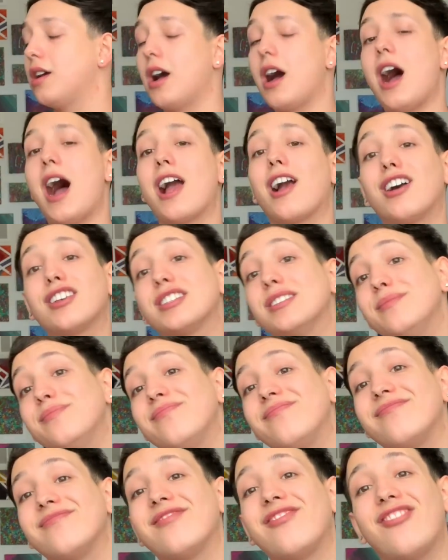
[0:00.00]
I got
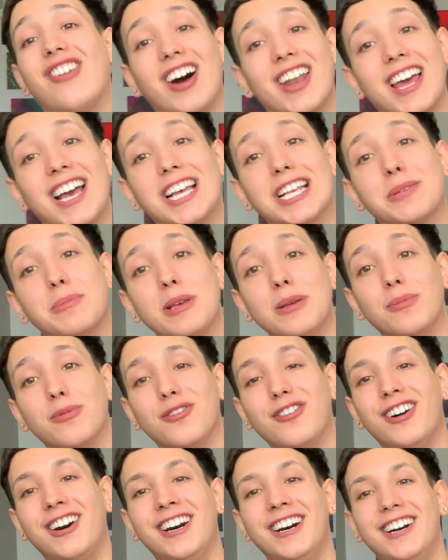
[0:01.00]
some fun ass people.
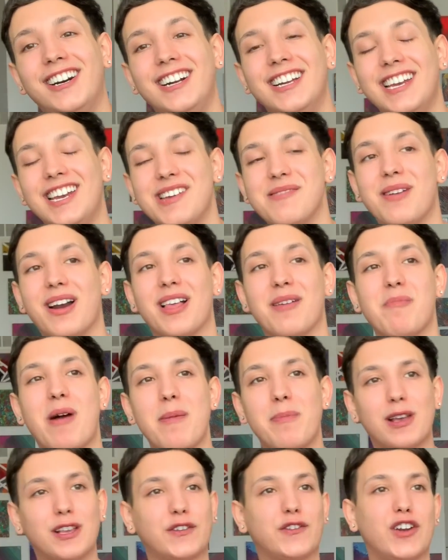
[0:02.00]
My
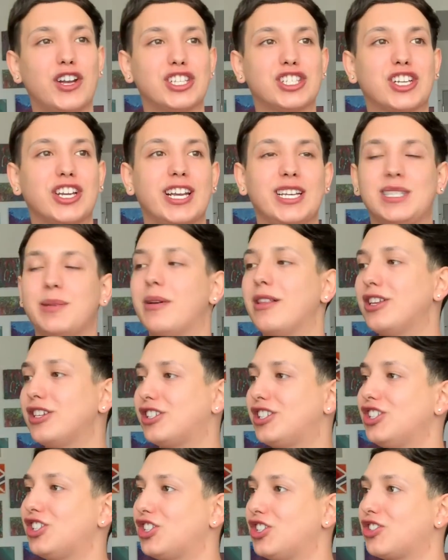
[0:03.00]
best friend's crazy. My
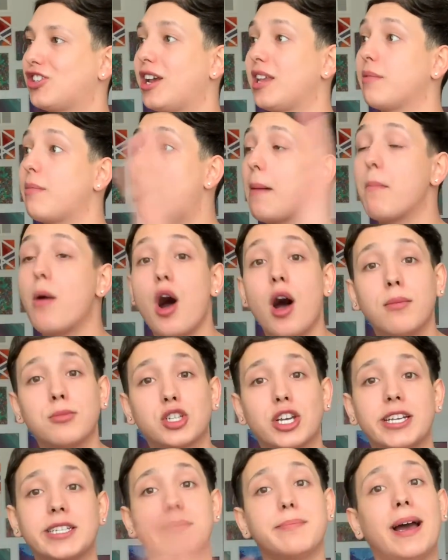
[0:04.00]
little sister's crazy. My mom's
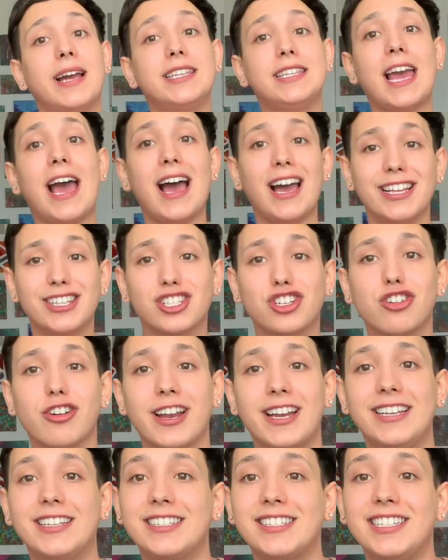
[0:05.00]
crazy. My dad's
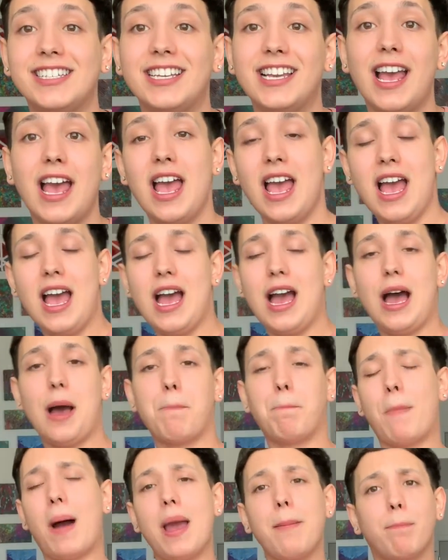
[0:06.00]
crazy.
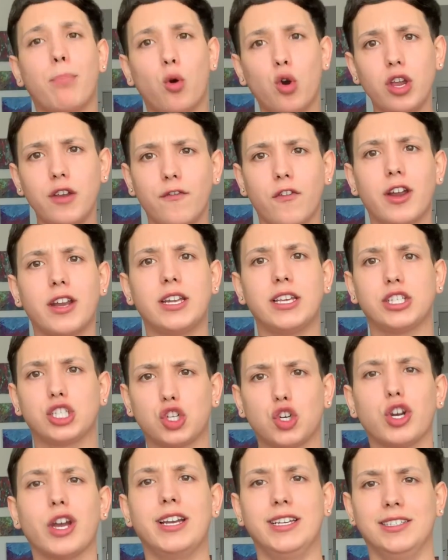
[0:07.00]
My boyfriend is
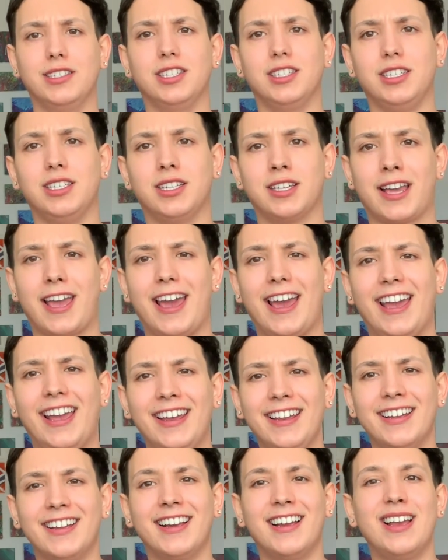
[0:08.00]
crazy.
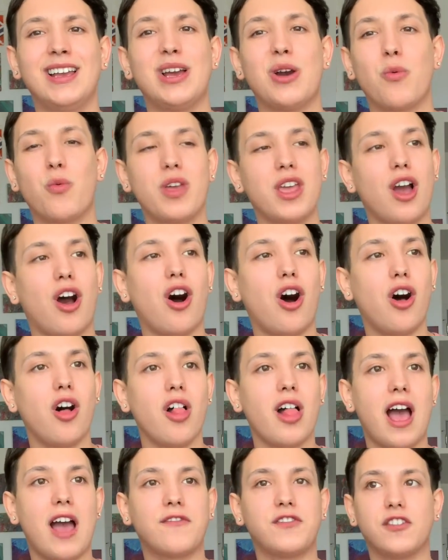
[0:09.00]
Okay? We
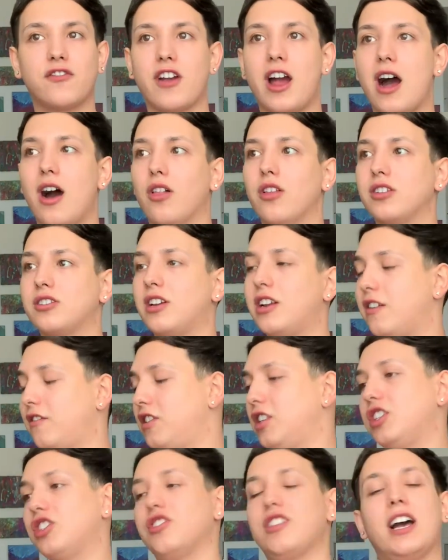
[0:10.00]
all have different outlooks on
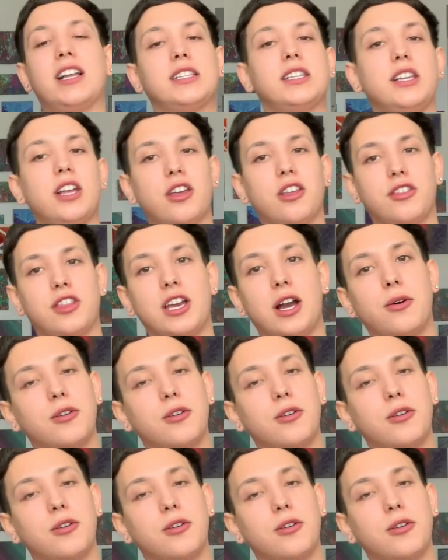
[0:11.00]
everything. So that's another thing.